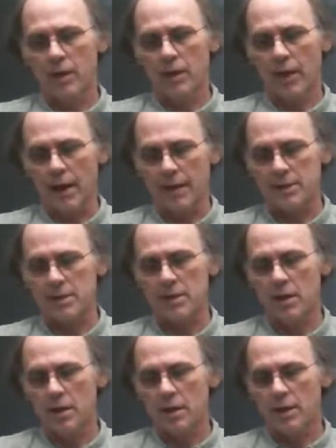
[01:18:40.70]

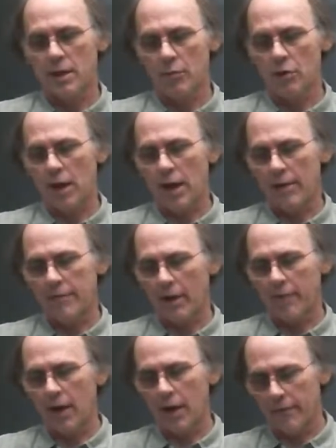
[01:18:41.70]
case, where
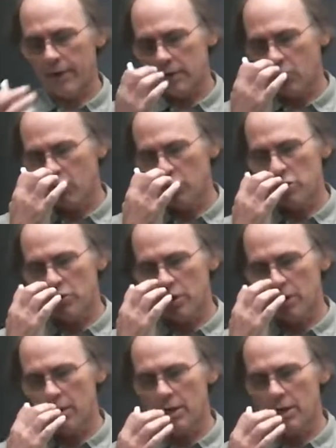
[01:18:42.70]
I've kind of told you